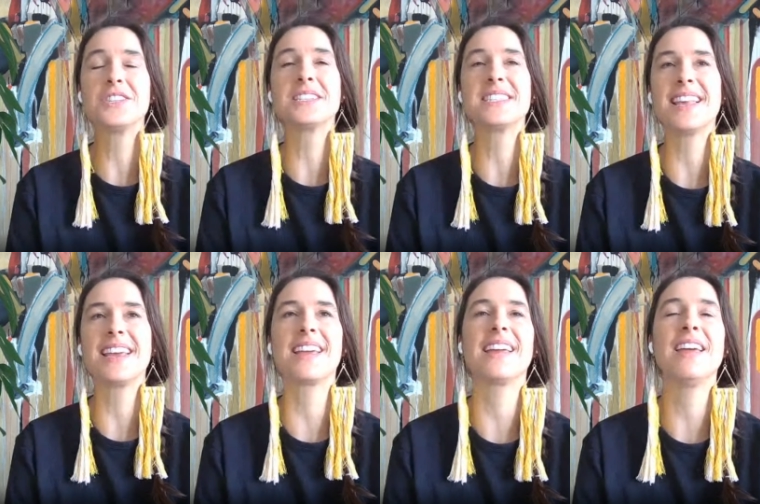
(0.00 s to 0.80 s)
just
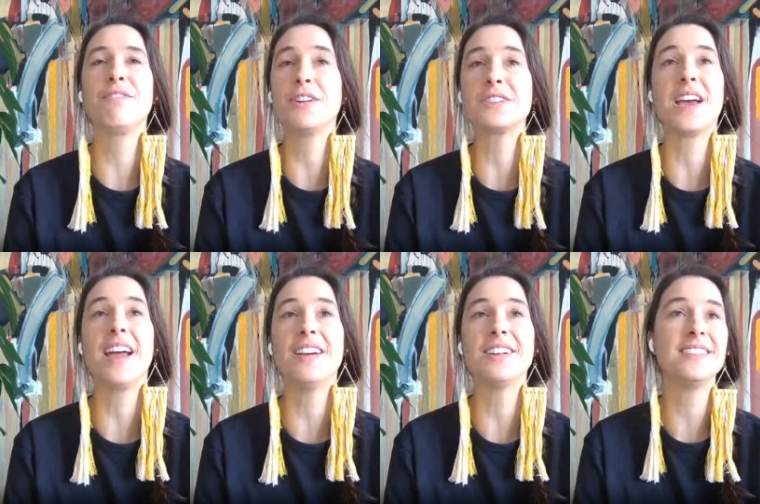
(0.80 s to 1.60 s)
like, if you're
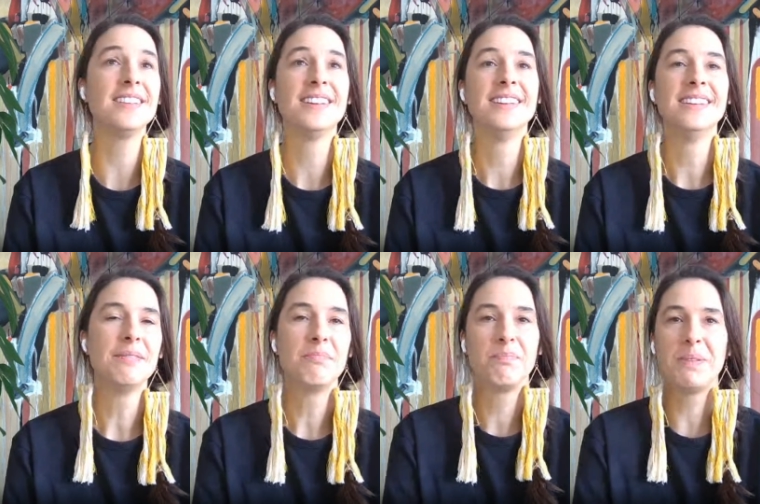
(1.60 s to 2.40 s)
tired,
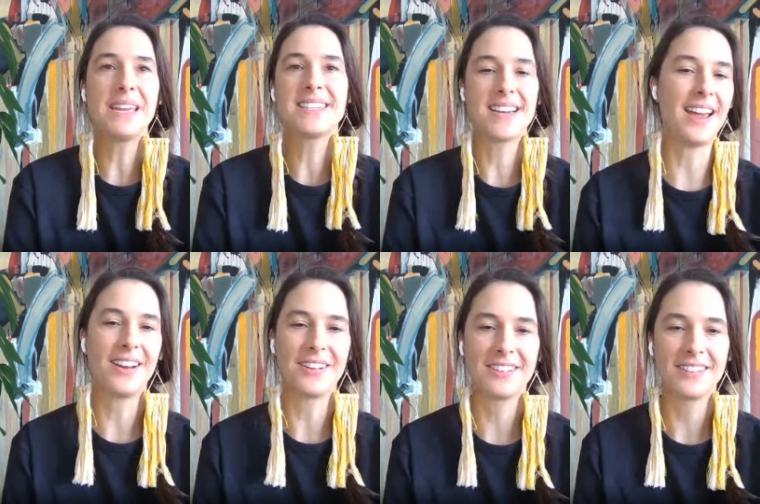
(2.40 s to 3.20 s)
be
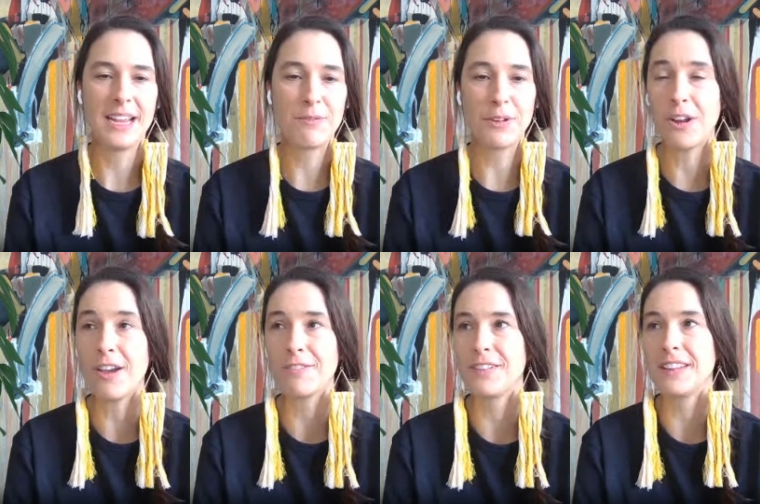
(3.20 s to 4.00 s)
tired. If you're mm-hmm.
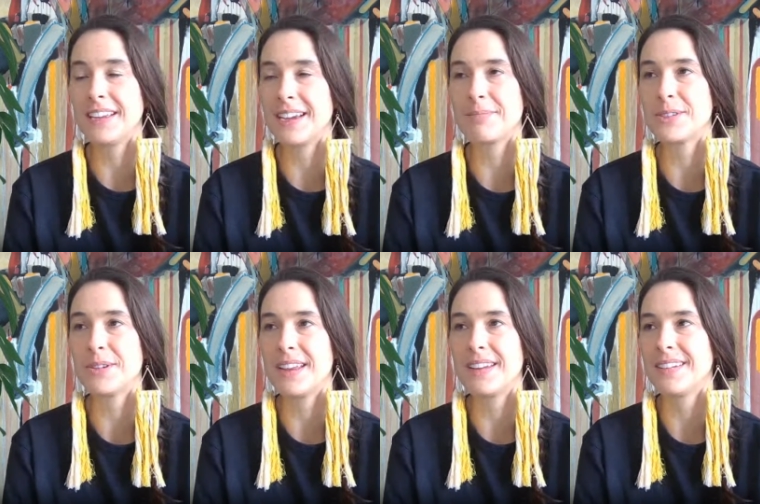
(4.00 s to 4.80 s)
not feeling up to
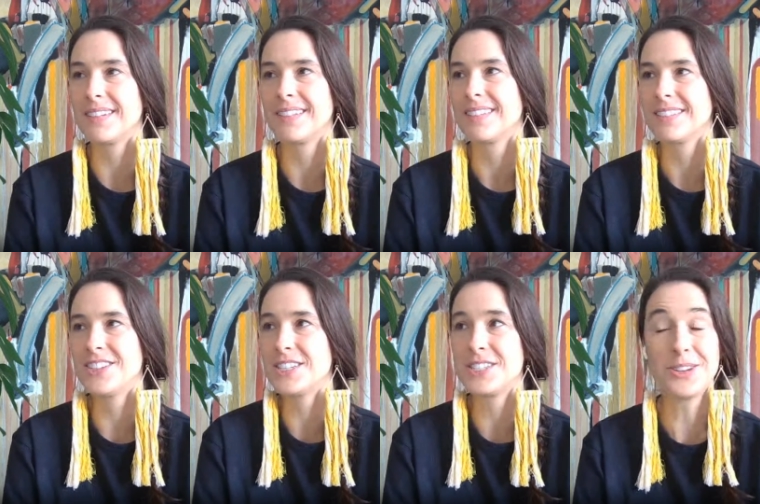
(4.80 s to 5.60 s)
it,
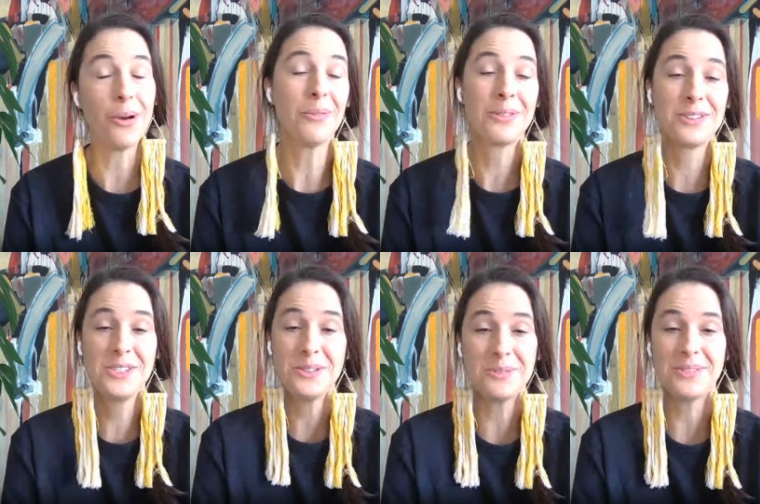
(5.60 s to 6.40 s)
just don't
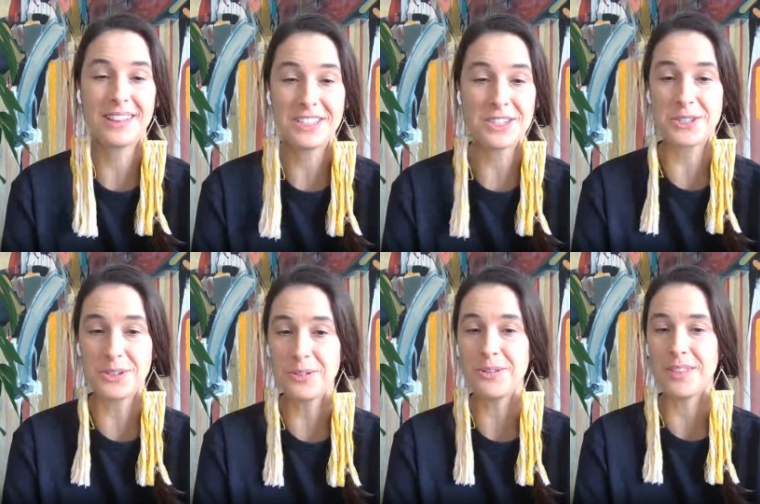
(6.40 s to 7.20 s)
do just
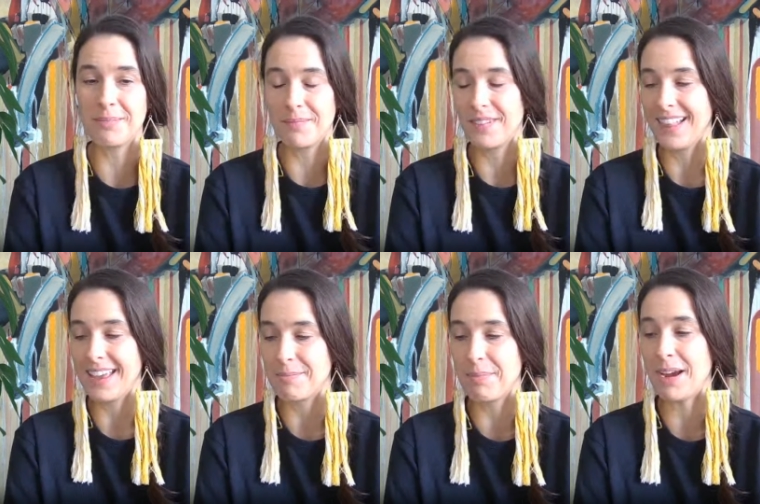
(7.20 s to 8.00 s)
do the
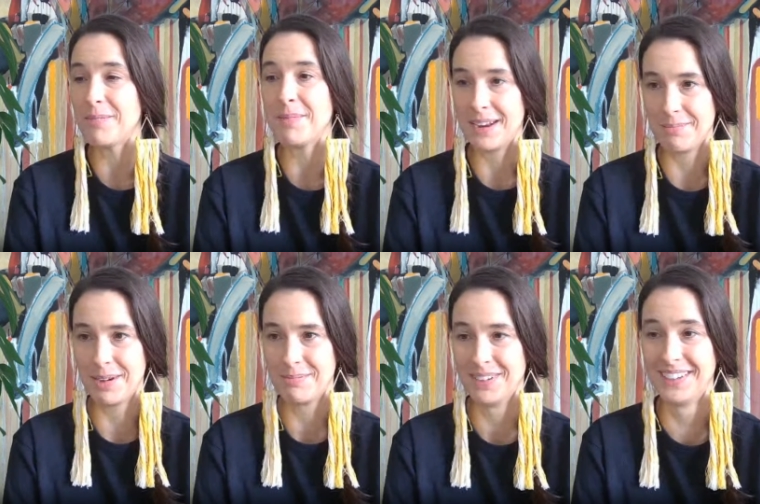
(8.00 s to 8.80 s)
like bare
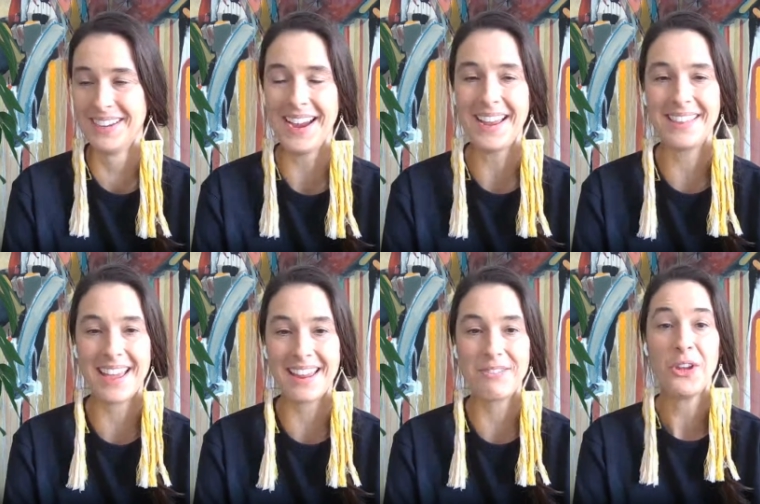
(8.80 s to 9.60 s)
minimum and
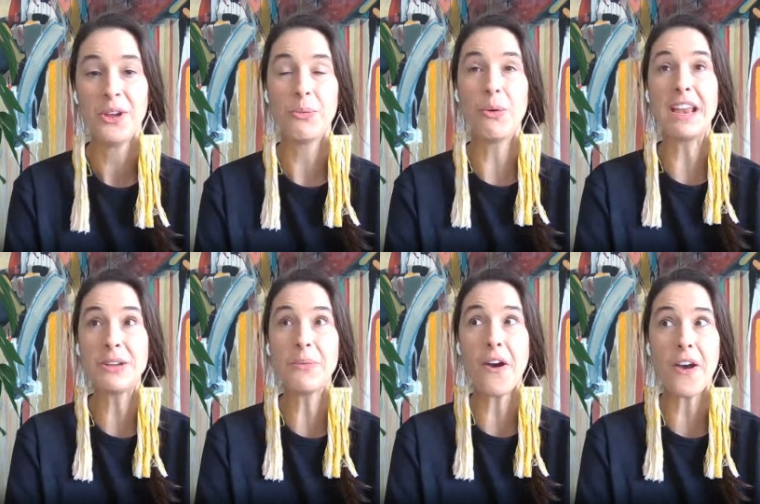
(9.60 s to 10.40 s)
then when mm.
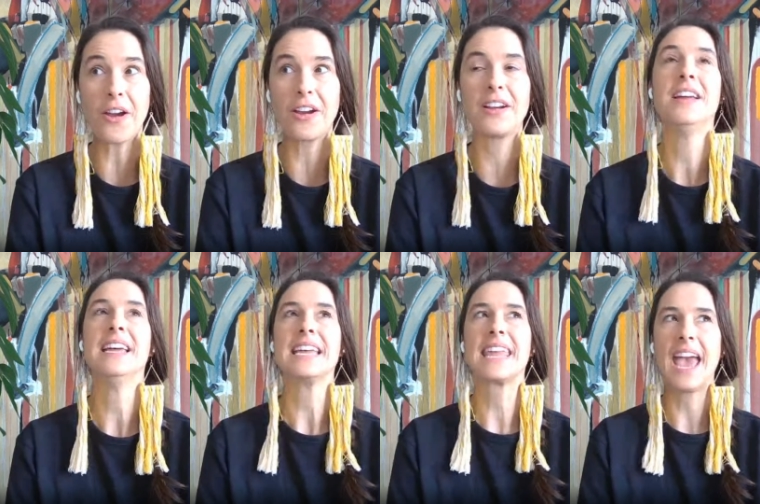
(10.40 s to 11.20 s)
you are
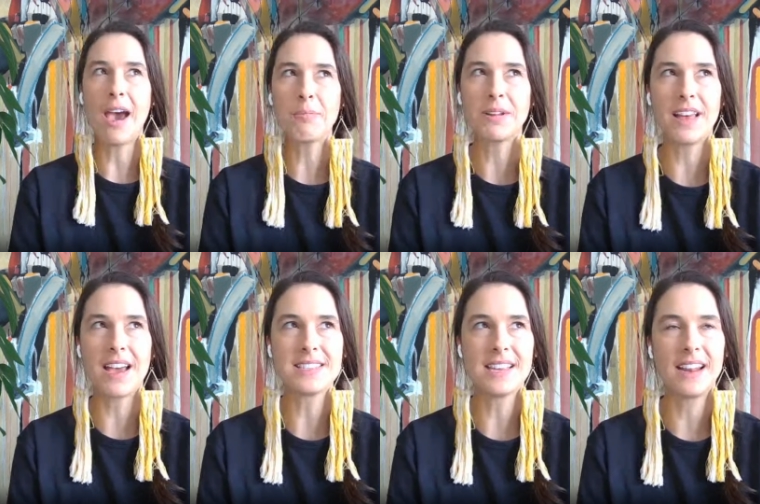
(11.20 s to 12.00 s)

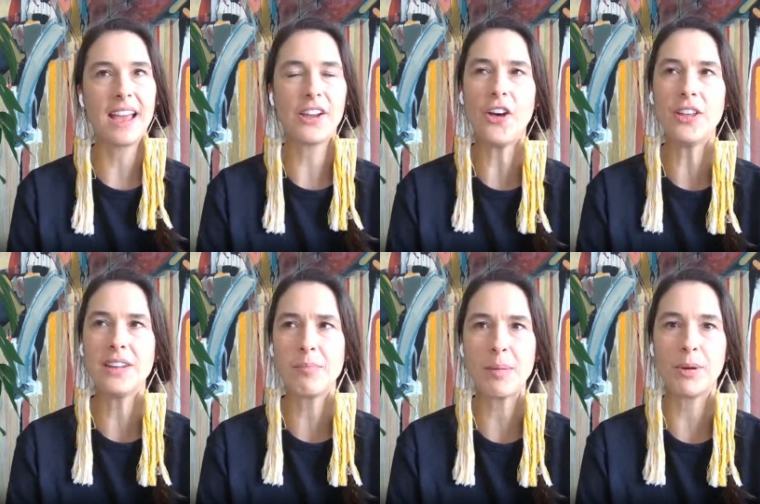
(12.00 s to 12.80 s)
capitalize it. I call it
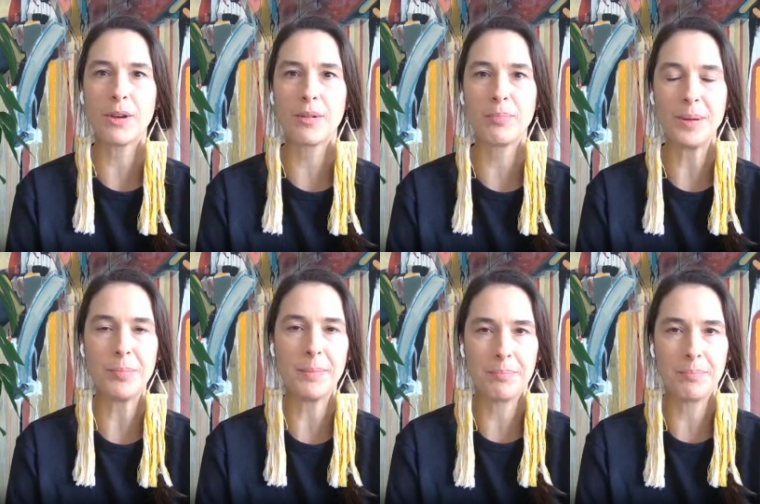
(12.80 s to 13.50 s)
in my book Be,